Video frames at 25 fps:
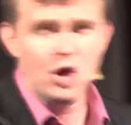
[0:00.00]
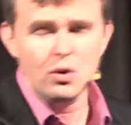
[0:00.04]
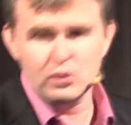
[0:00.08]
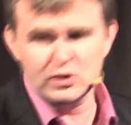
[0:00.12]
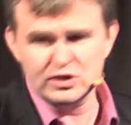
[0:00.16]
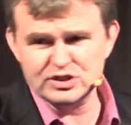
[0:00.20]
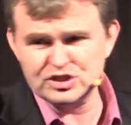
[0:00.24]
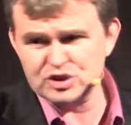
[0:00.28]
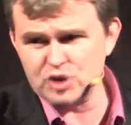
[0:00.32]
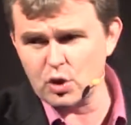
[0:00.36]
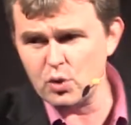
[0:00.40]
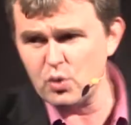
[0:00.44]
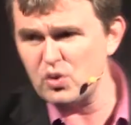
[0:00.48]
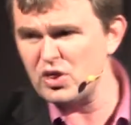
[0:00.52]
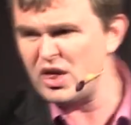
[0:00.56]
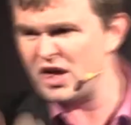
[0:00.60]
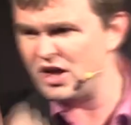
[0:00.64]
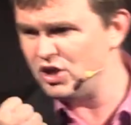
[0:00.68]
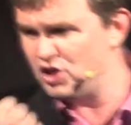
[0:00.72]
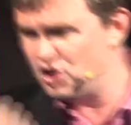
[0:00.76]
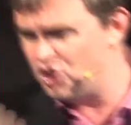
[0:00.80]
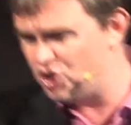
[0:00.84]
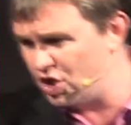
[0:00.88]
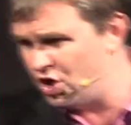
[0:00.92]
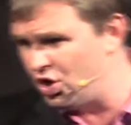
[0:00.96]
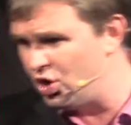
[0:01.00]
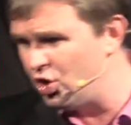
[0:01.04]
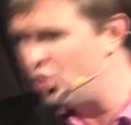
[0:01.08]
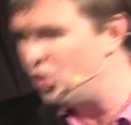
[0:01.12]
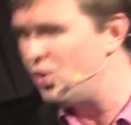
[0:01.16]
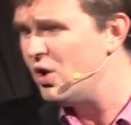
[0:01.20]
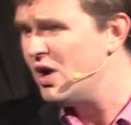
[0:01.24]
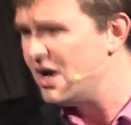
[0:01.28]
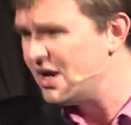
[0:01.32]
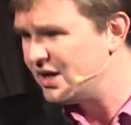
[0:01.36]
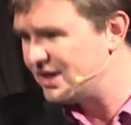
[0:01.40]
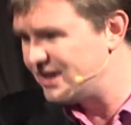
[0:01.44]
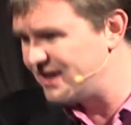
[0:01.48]
was so that you
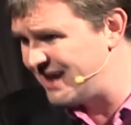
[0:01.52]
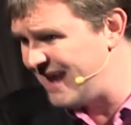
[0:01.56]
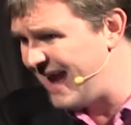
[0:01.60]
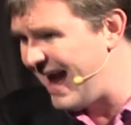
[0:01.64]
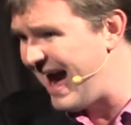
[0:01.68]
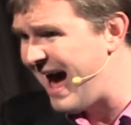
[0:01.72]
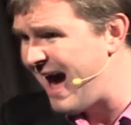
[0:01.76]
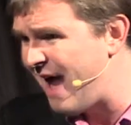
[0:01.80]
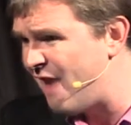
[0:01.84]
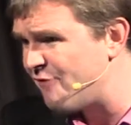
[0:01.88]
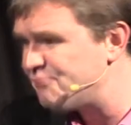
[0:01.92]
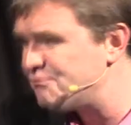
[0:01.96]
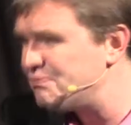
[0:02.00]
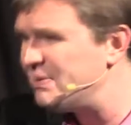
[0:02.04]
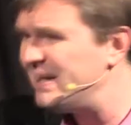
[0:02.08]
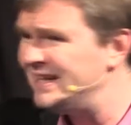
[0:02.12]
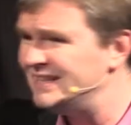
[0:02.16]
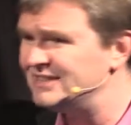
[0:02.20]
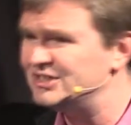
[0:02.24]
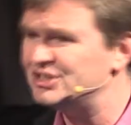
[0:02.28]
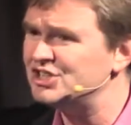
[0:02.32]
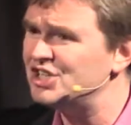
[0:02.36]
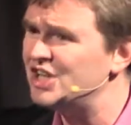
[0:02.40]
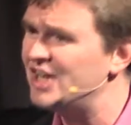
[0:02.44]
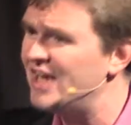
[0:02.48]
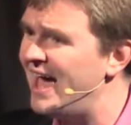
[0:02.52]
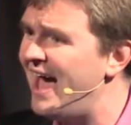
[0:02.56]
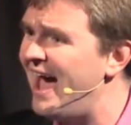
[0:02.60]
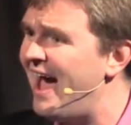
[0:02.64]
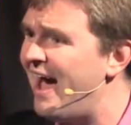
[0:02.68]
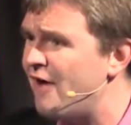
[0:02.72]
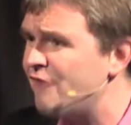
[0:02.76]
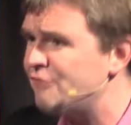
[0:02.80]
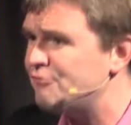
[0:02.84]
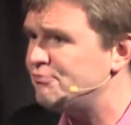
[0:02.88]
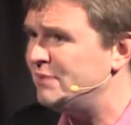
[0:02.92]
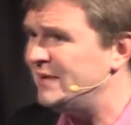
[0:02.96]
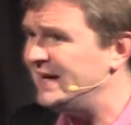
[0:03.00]
could have peace. Do you
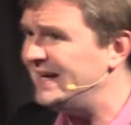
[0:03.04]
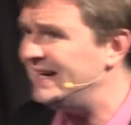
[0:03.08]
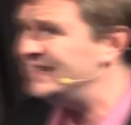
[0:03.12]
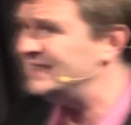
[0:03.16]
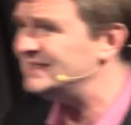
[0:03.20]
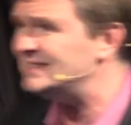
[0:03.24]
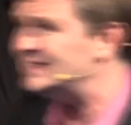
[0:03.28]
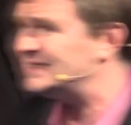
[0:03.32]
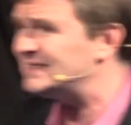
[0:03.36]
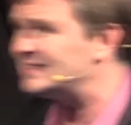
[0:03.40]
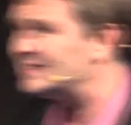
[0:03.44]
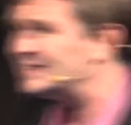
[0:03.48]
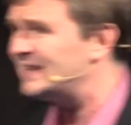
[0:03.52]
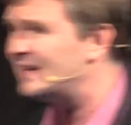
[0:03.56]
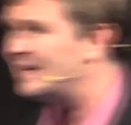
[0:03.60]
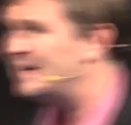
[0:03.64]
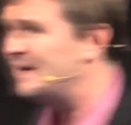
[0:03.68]
have peace?